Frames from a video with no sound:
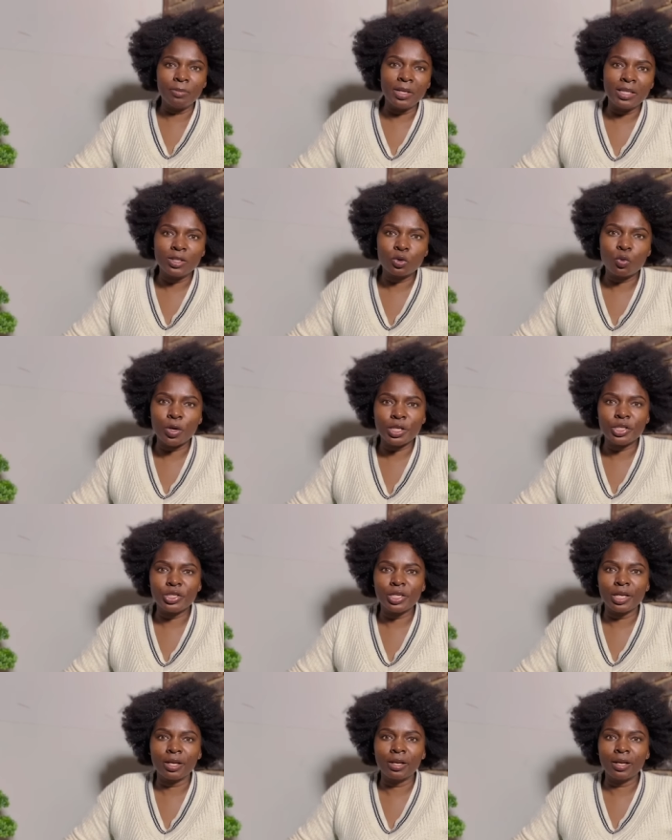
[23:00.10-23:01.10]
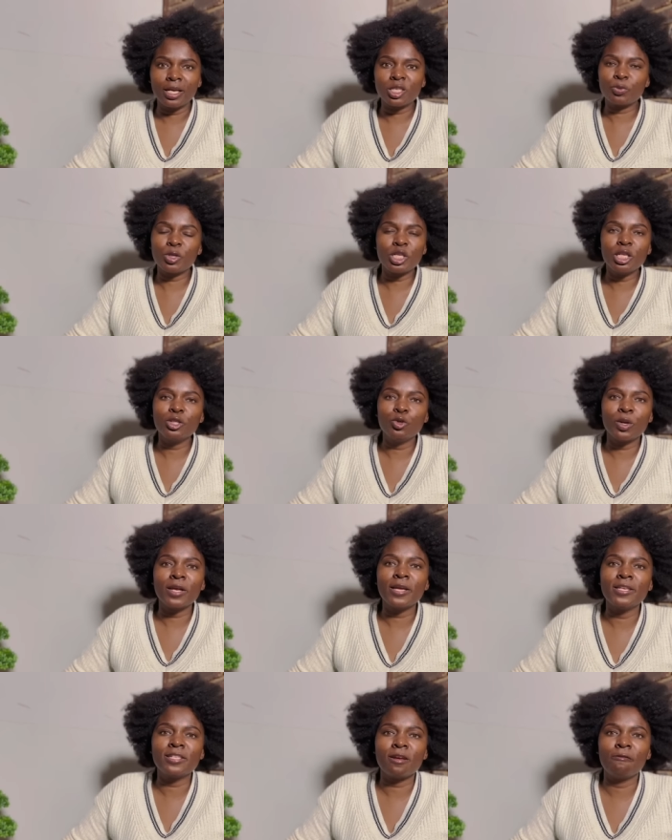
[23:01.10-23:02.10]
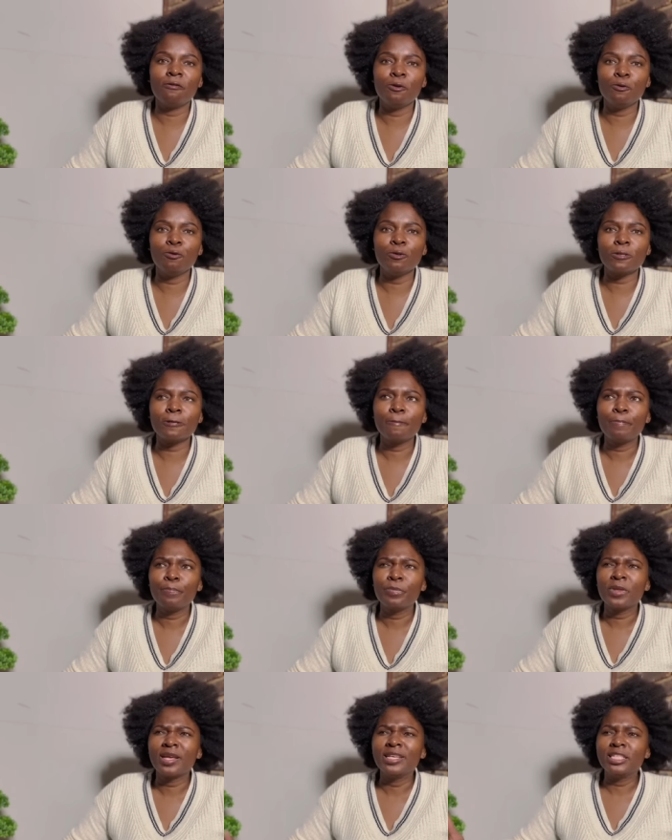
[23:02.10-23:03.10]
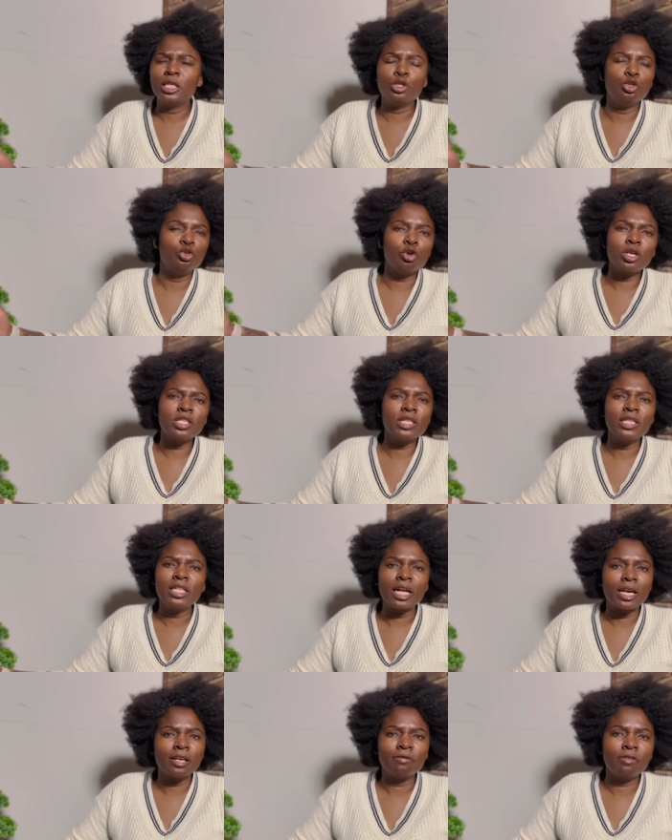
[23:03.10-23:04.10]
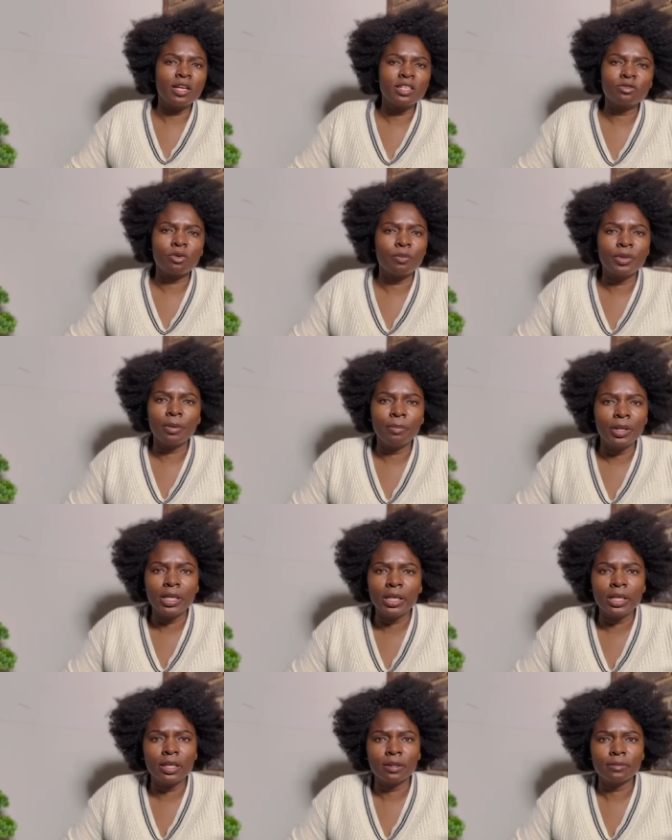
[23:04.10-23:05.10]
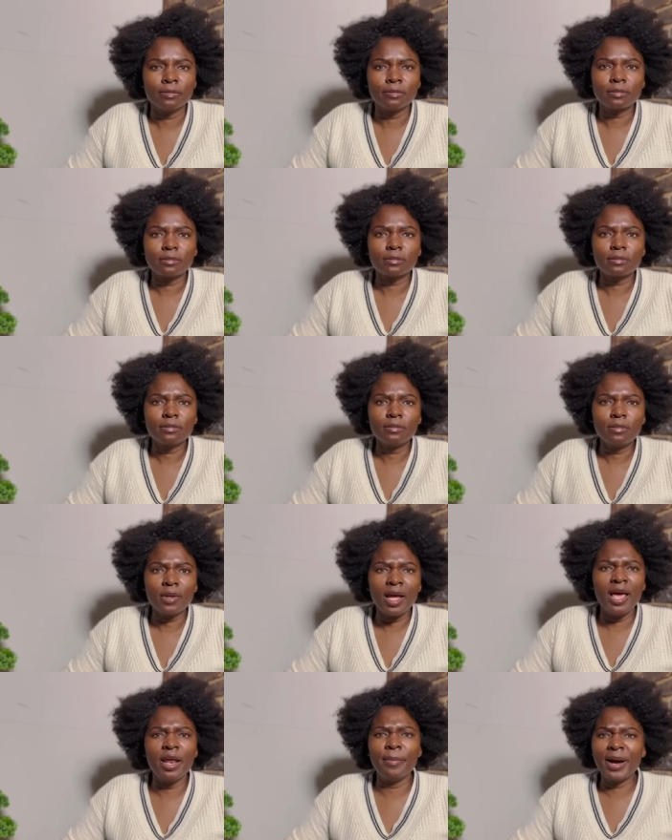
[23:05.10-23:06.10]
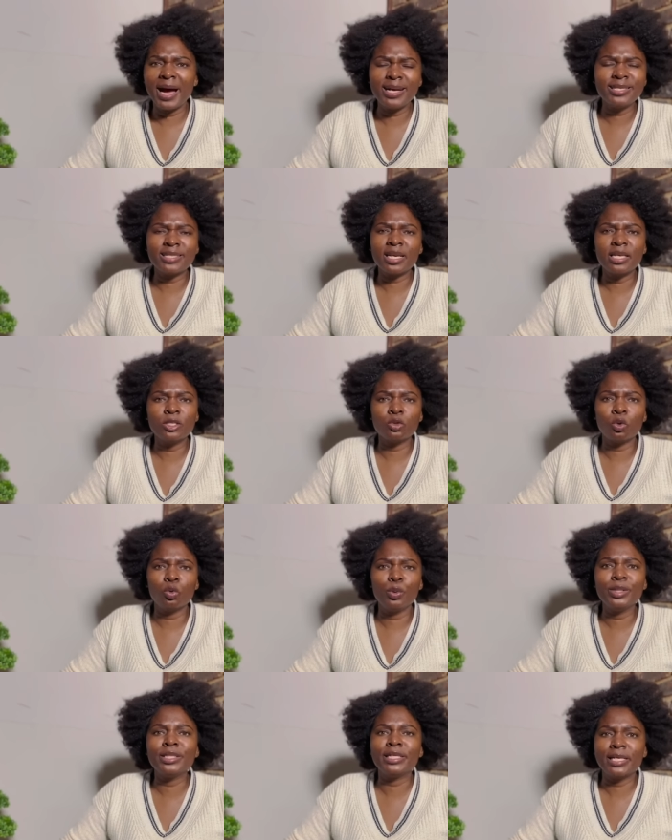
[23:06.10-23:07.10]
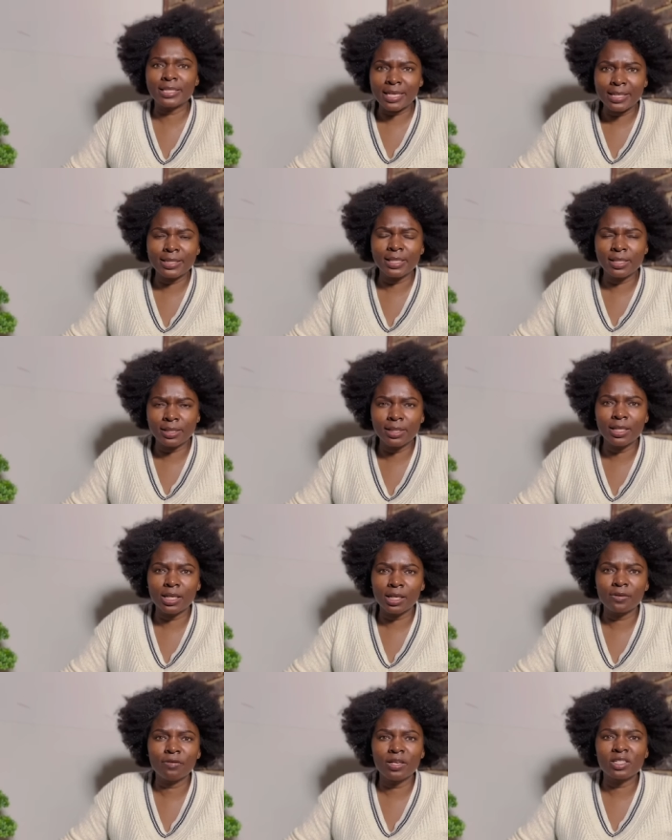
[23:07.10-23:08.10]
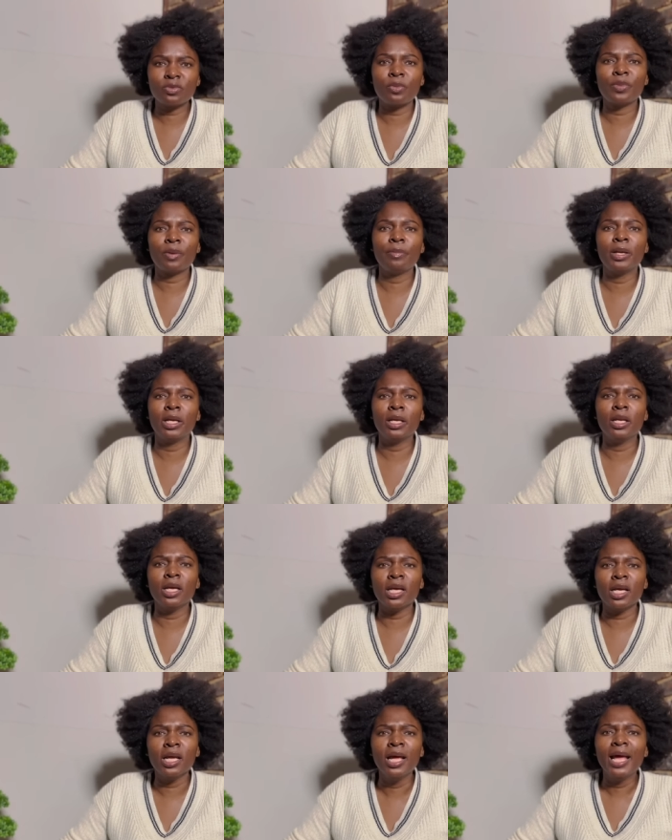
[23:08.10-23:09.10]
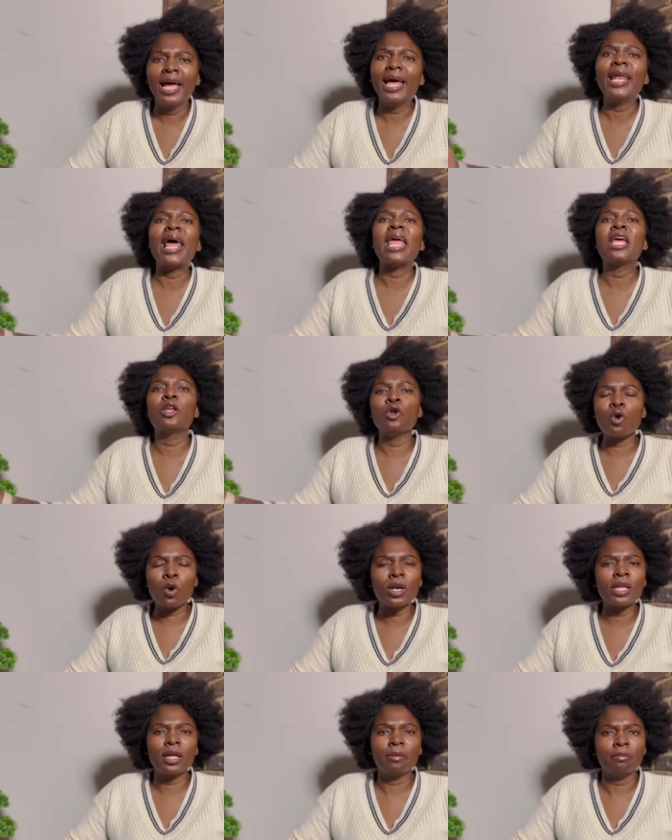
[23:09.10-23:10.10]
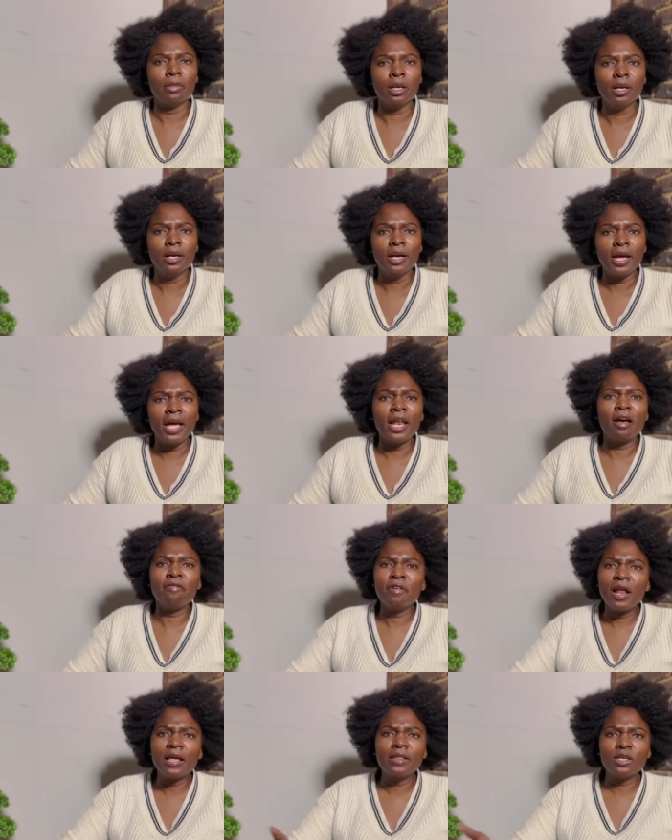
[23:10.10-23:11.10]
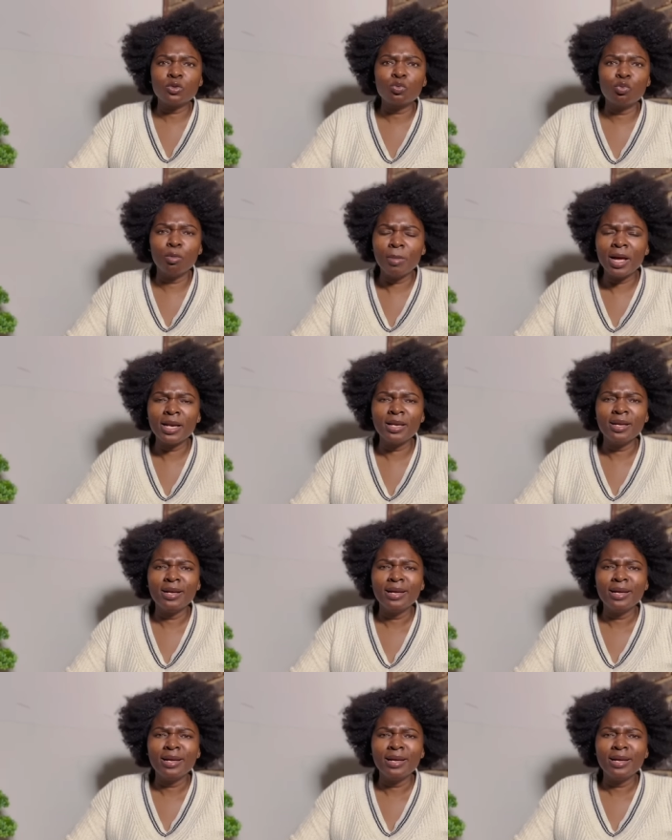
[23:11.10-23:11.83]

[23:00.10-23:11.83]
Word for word: me this question, especially during interviews. Did you not see the red flags from the beginning? And my answer is always yes, I did see the red flags from the beginning and I ignored them. And I feel like this woman